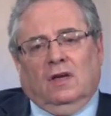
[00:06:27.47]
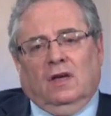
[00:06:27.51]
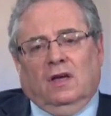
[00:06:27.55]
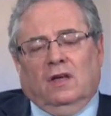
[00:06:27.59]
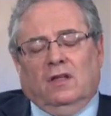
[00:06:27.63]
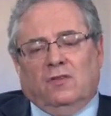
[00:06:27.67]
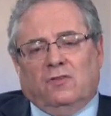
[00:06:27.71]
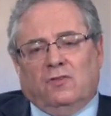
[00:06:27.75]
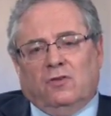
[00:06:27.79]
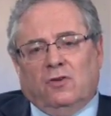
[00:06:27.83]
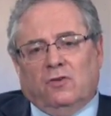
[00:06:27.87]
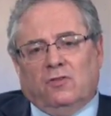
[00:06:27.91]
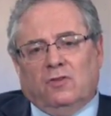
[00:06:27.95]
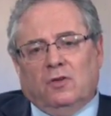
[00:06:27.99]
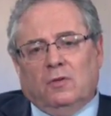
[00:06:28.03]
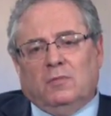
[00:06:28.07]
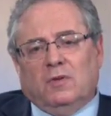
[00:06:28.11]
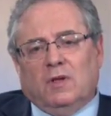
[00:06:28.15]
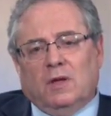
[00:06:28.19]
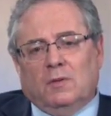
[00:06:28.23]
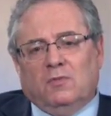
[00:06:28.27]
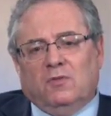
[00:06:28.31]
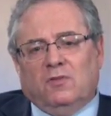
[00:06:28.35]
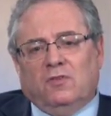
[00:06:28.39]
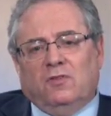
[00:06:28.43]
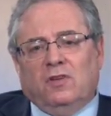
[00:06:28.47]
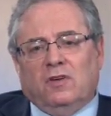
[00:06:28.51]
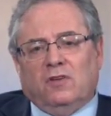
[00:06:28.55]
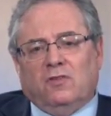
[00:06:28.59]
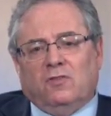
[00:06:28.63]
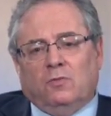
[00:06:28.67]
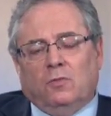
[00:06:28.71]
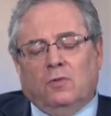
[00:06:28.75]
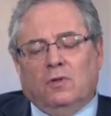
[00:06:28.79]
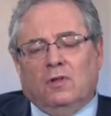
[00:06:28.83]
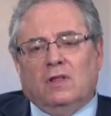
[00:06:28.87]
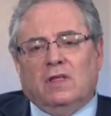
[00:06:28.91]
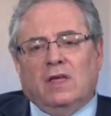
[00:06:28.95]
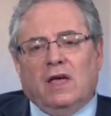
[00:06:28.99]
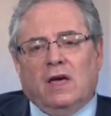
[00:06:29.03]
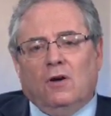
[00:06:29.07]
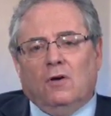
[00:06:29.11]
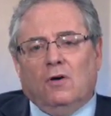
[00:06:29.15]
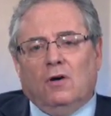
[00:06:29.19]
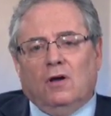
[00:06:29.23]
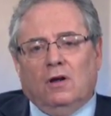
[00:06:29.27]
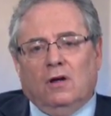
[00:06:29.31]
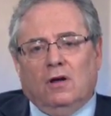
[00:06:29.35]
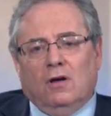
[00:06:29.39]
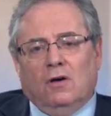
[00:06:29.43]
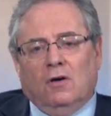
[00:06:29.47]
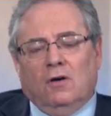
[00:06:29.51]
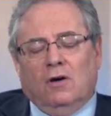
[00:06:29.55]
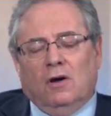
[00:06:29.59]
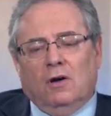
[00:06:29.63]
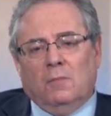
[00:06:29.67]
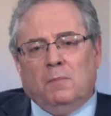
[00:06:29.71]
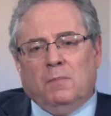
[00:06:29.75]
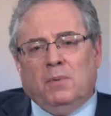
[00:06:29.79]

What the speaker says: And so sometimes ticks will get on